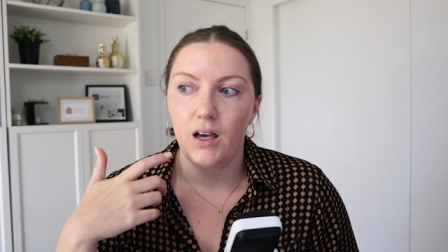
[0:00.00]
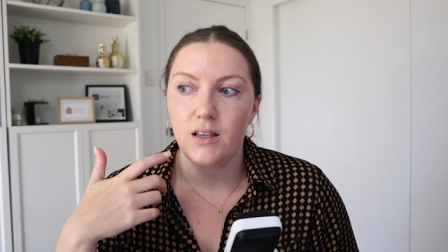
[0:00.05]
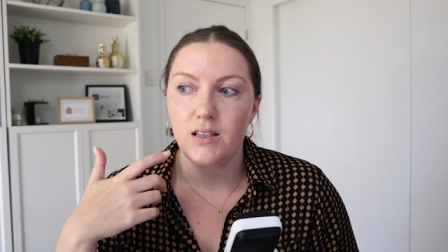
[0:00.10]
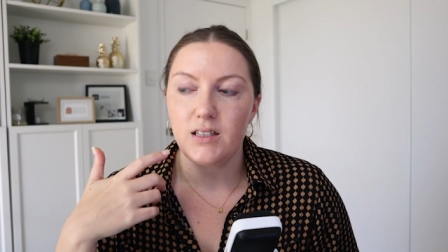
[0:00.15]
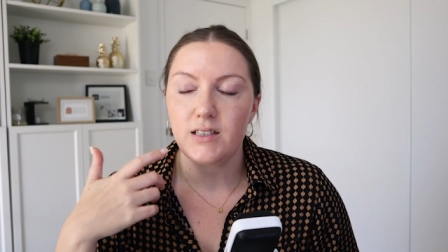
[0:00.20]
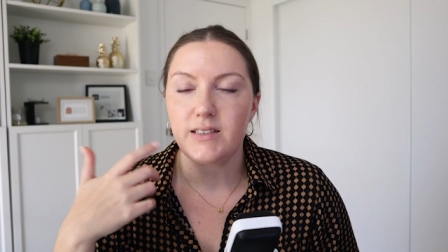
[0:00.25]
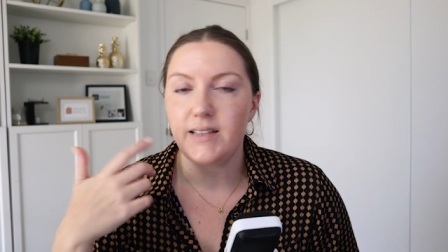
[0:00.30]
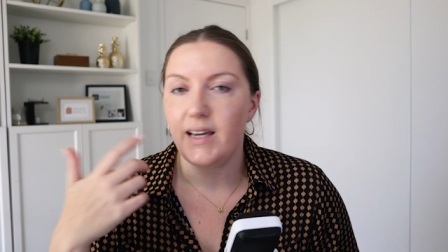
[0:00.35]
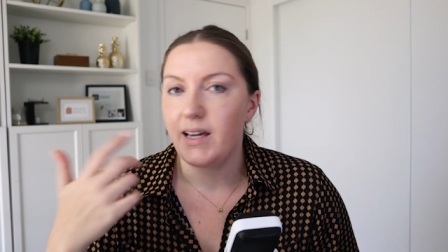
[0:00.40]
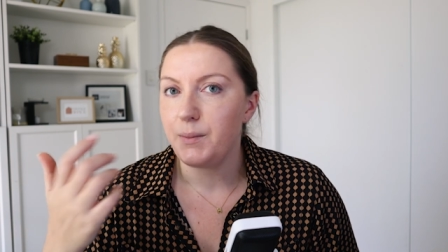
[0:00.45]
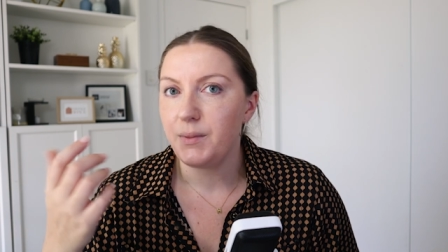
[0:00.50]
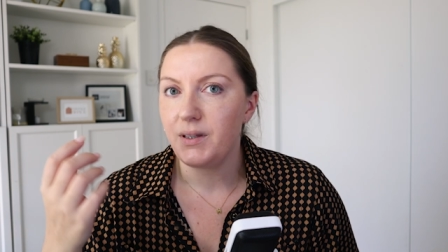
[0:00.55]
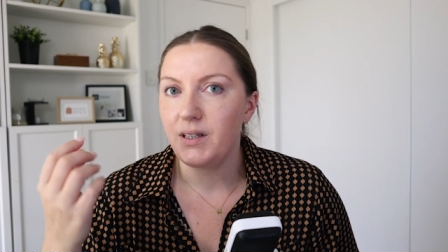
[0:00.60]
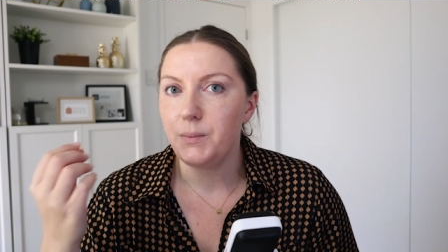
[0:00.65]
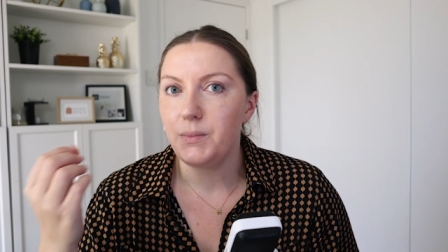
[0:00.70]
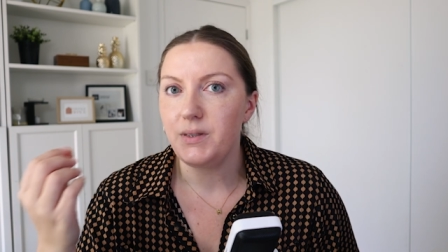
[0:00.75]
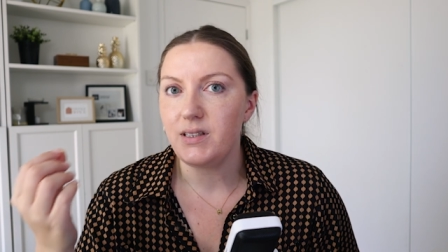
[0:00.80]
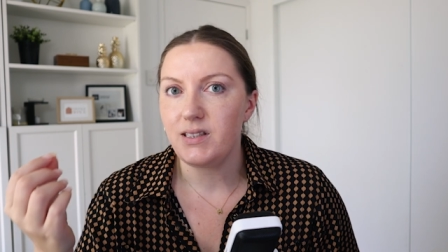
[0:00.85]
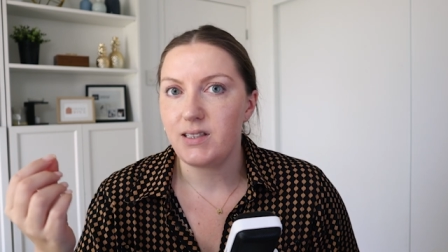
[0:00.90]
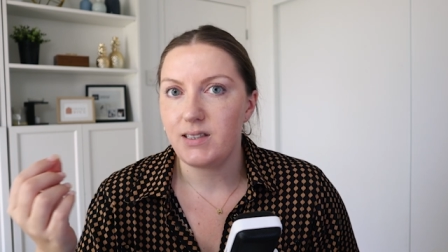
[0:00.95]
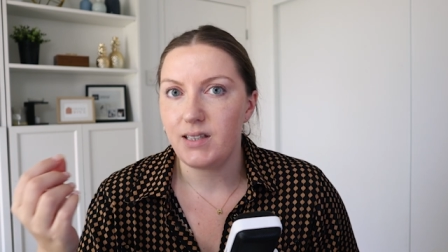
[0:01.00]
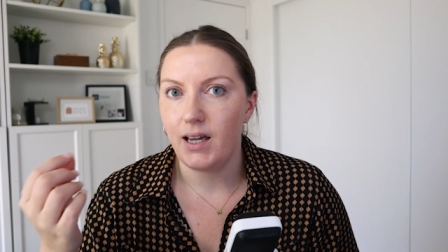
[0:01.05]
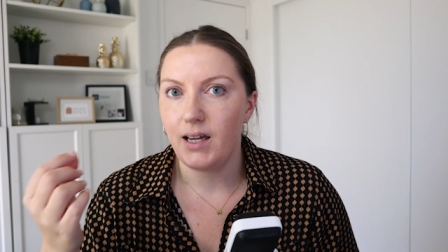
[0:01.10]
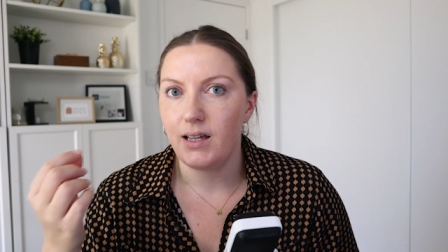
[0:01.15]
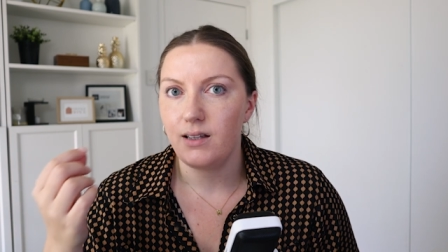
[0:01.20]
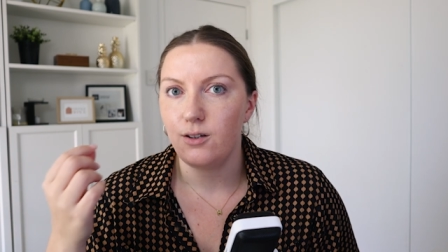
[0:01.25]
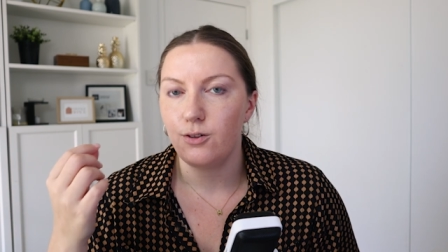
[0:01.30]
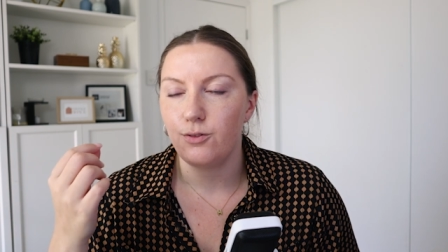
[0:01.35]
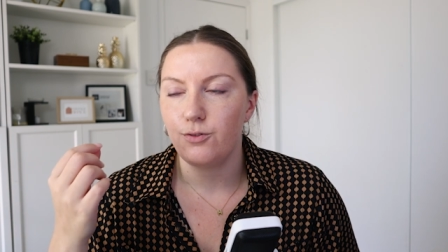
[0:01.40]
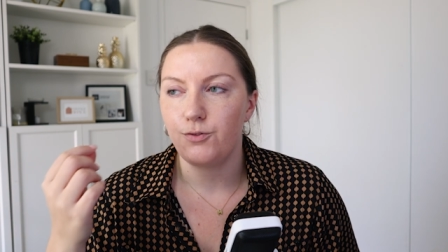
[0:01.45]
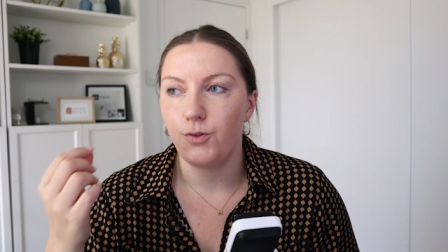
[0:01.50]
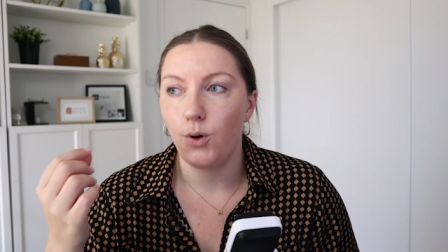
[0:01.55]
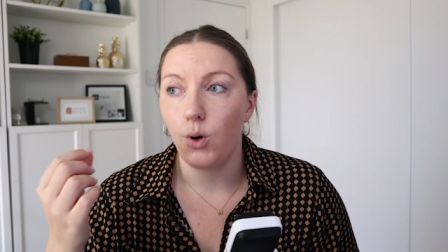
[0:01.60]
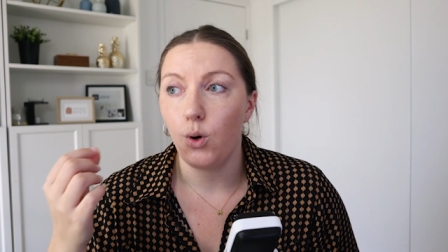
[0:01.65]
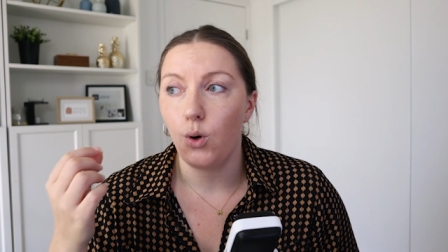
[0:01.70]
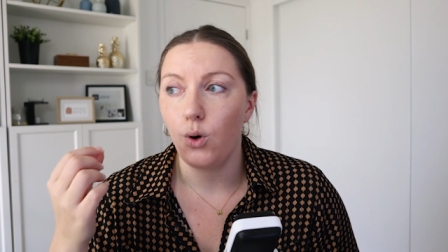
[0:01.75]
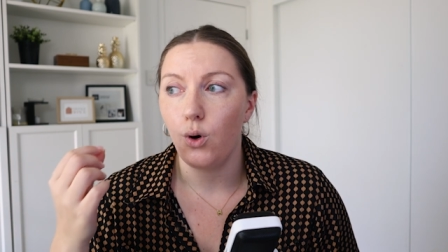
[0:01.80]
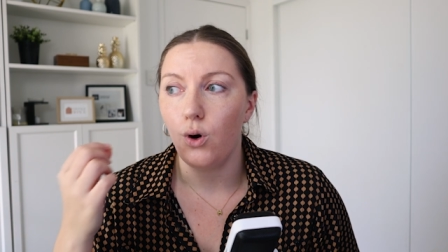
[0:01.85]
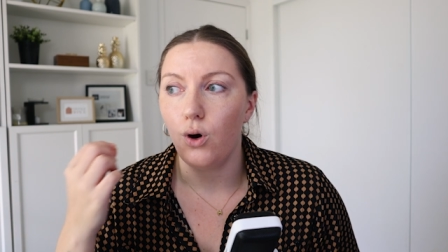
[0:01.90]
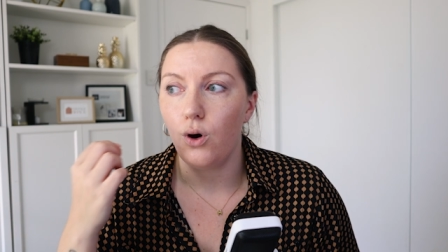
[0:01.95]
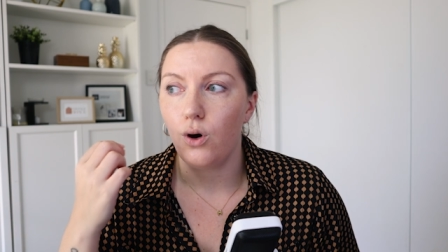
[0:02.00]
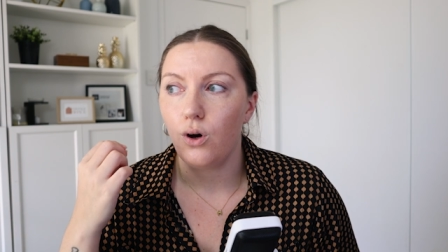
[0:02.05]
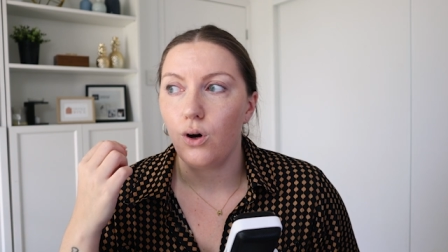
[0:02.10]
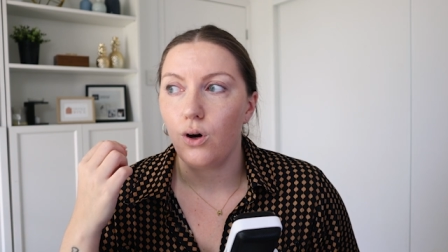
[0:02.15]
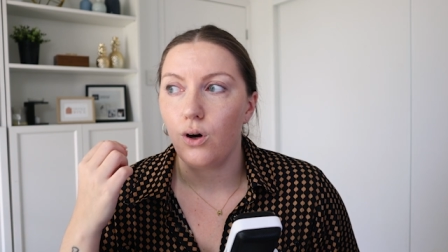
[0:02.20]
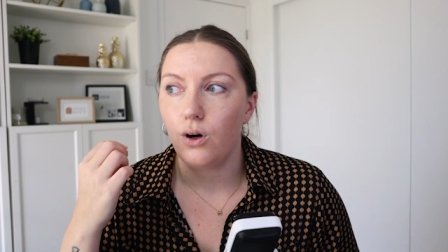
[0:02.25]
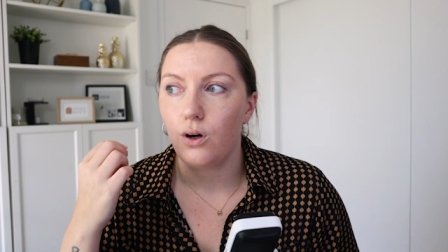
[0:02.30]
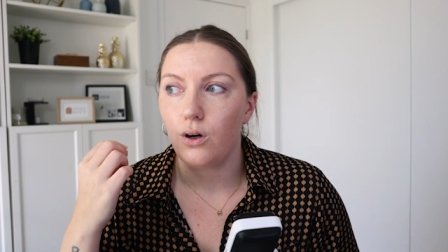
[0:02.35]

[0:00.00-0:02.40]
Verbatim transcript: the same can be said for